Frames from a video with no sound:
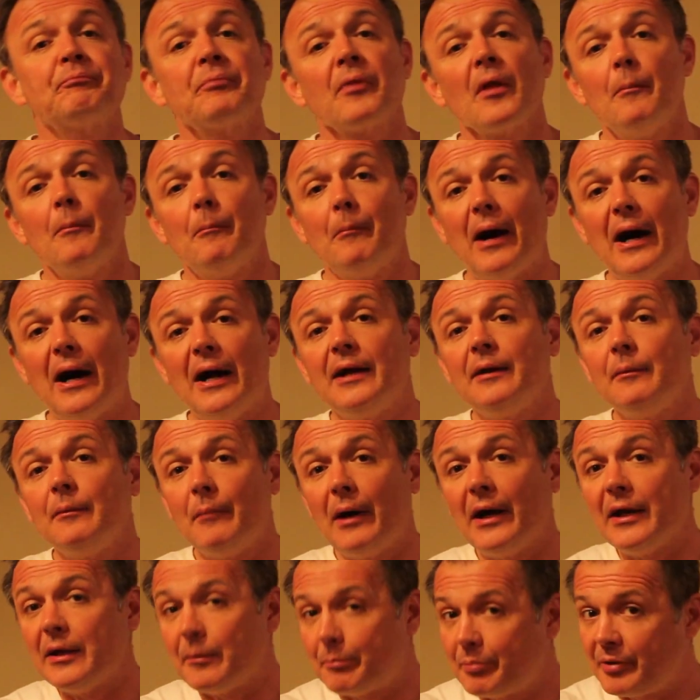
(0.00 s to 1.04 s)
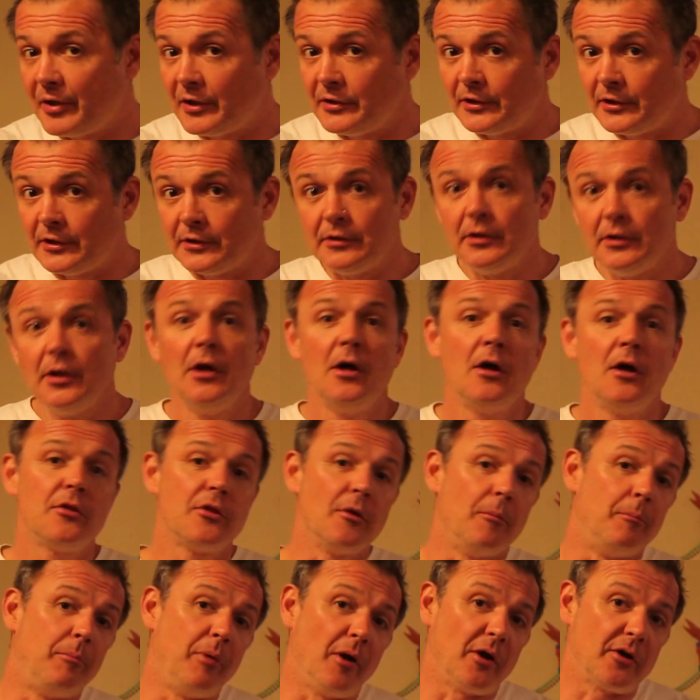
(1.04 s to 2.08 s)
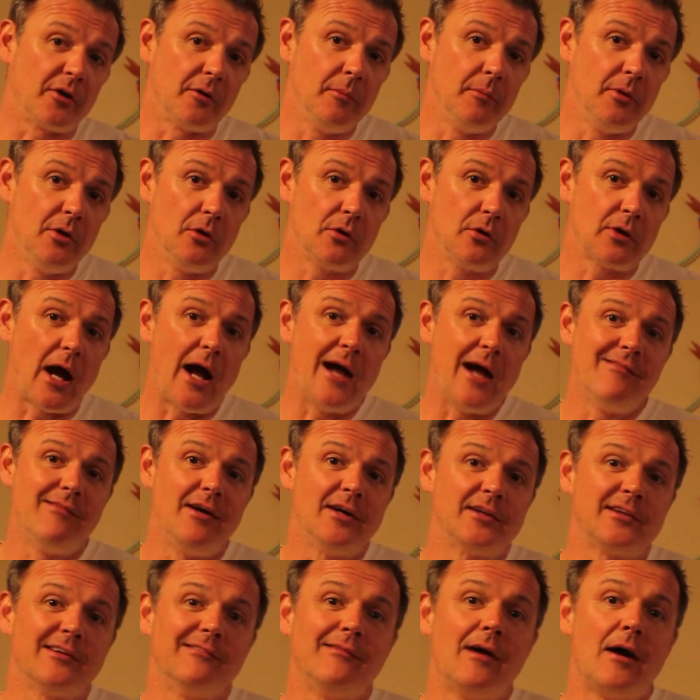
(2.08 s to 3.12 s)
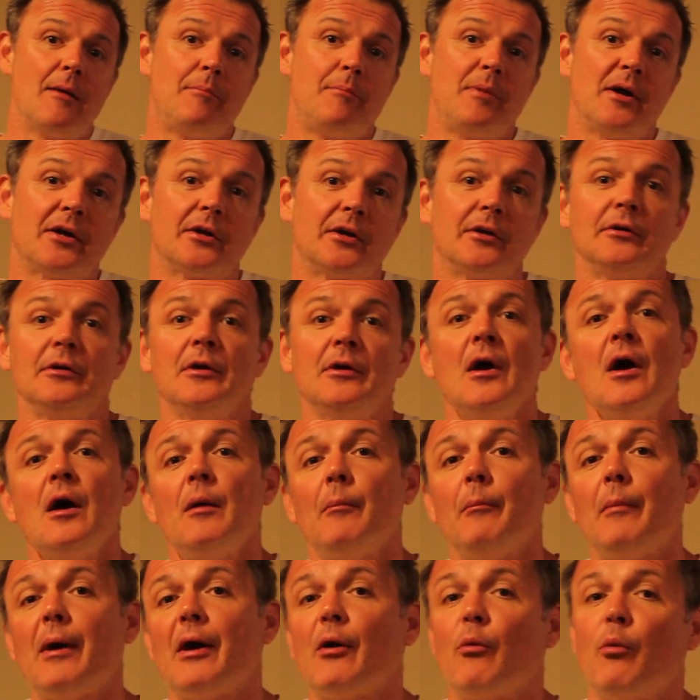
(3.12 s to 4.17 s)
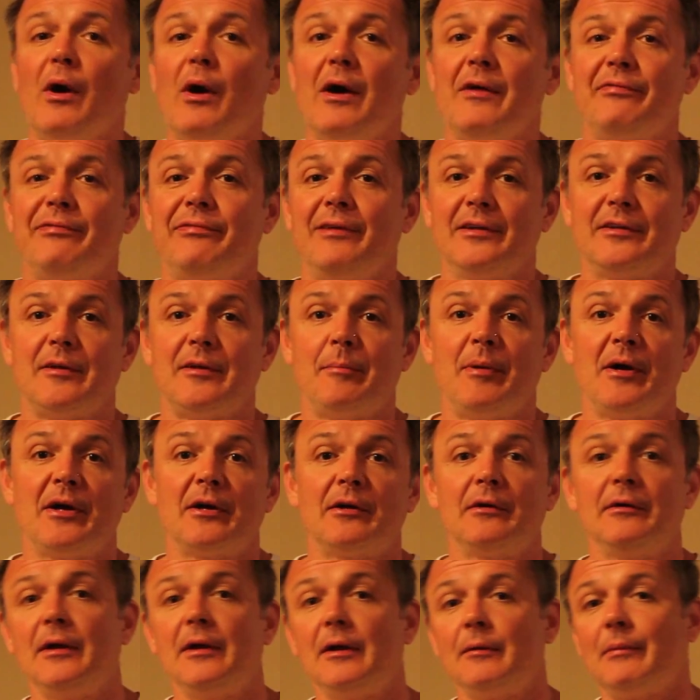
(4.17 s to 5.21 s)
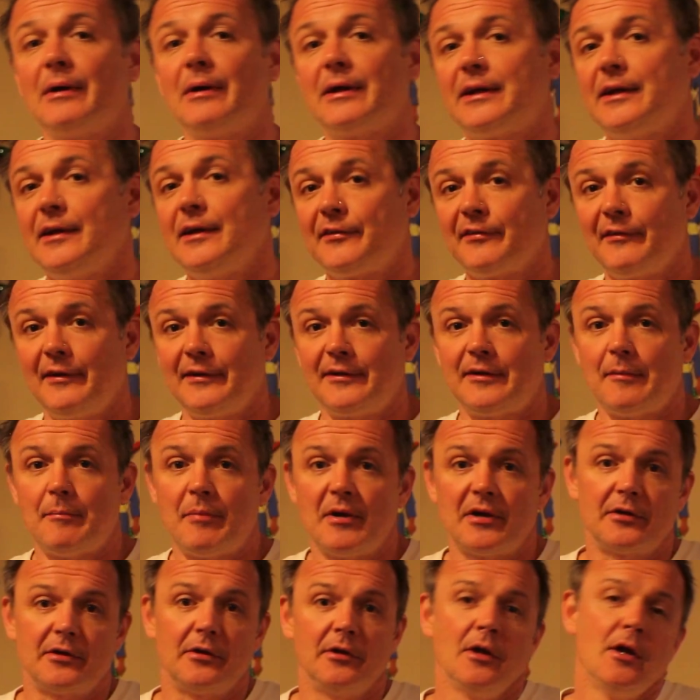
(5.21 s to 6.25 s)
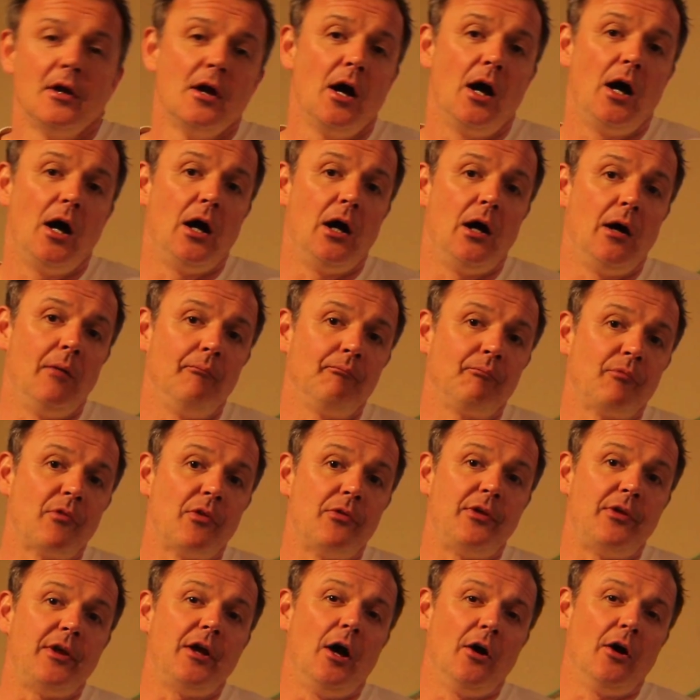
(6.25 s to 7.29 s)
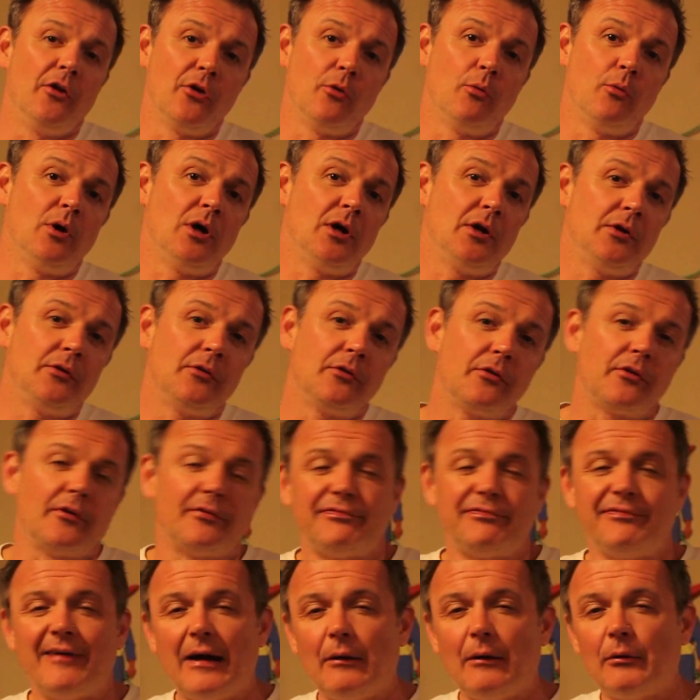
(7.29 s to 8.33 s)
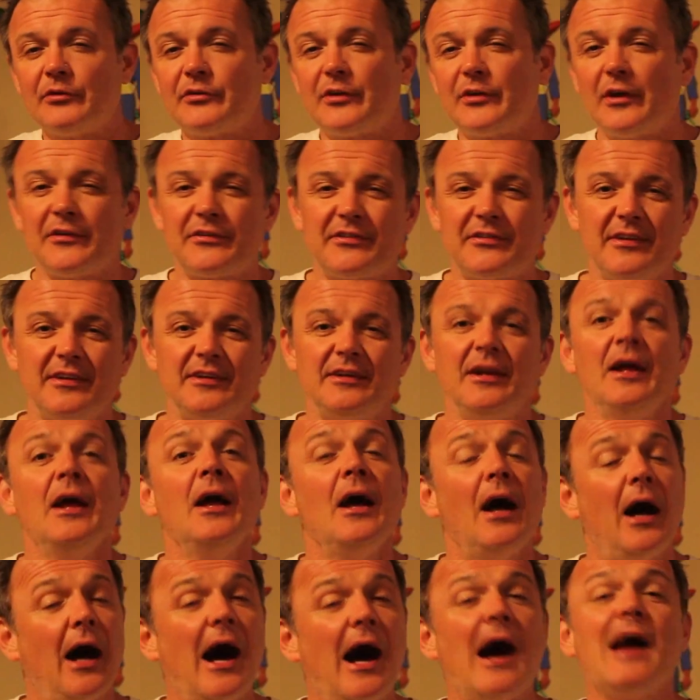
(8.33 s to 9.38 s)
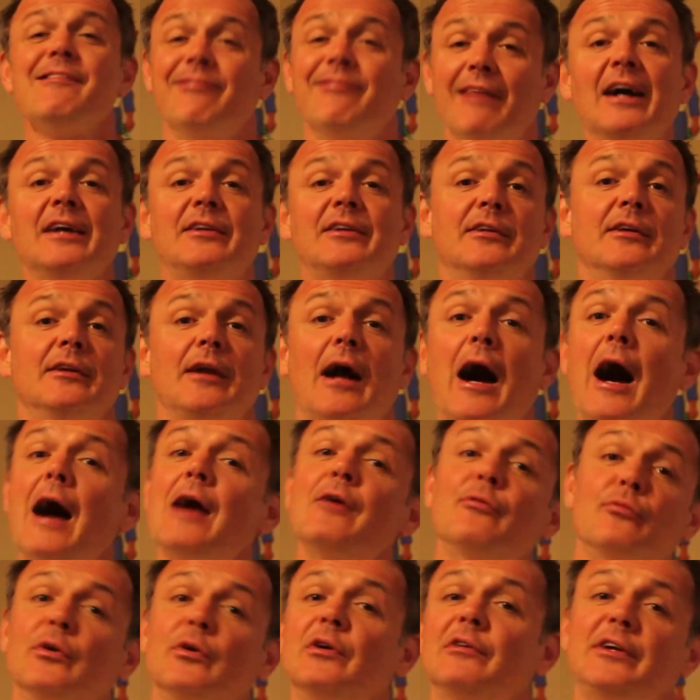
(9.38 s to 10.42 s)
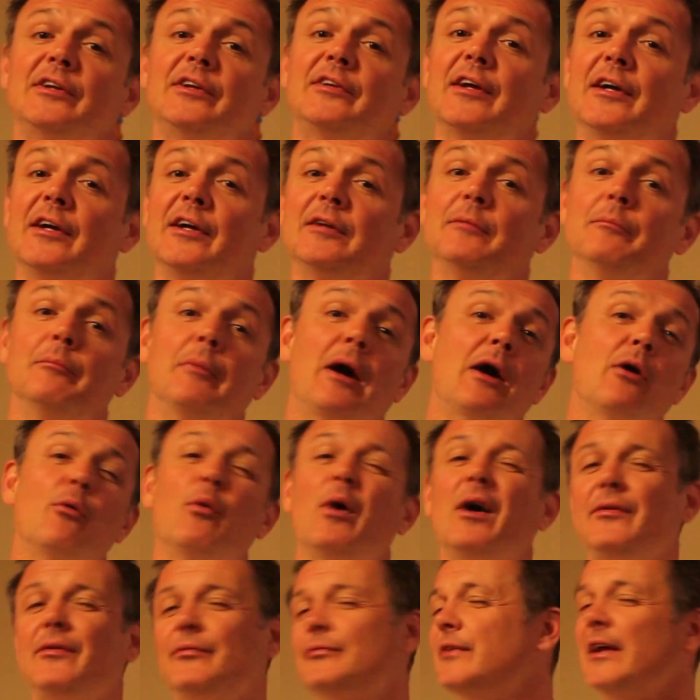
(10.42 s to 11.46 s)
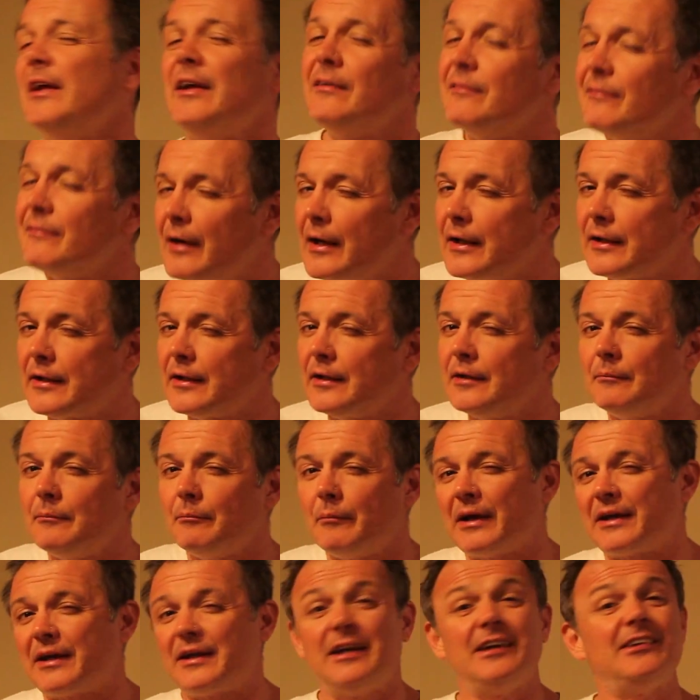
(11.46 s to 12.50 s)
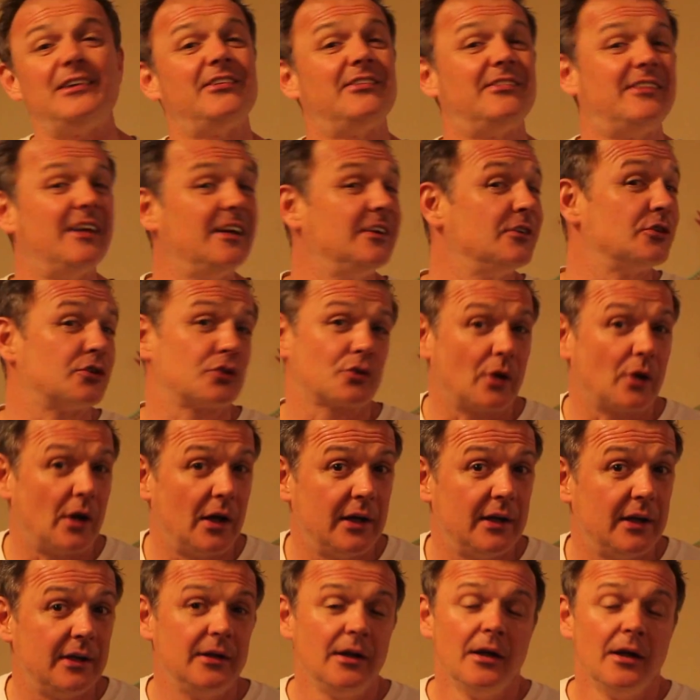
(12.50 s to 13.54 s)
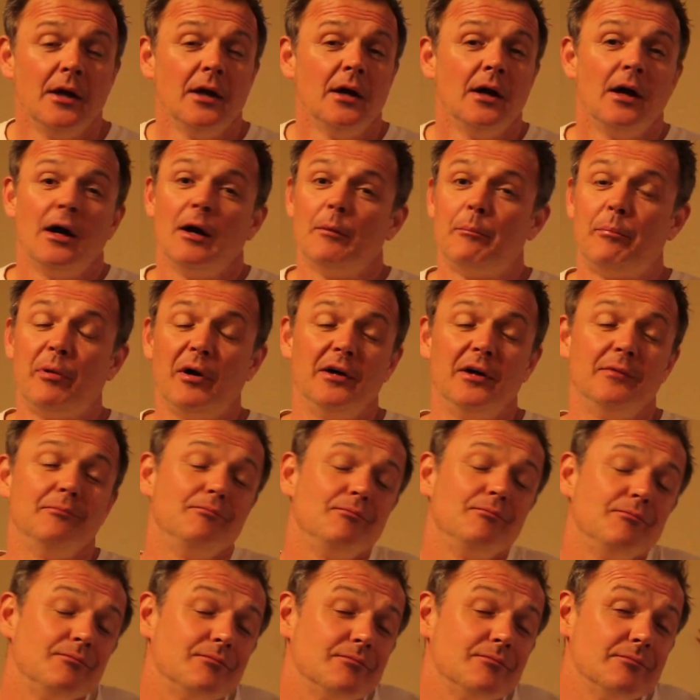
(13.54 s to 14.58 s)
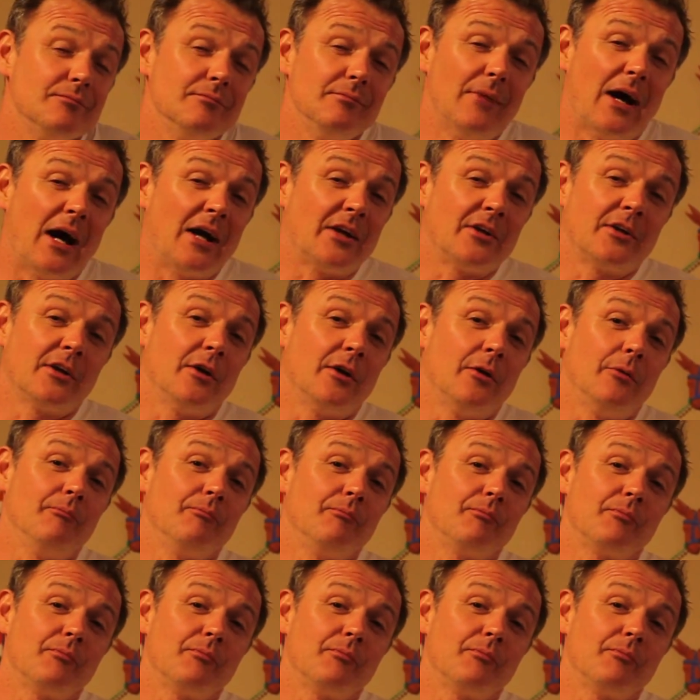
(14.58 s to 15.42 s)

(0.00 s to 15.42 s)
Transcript: My opinion, the buttermilk I liked a lot better. My wife liked it better, and my kids liked it better. The other one, the flour dusted, I liked it. I really did. My wife didn't like it. My kids didn't try it. But I don't know.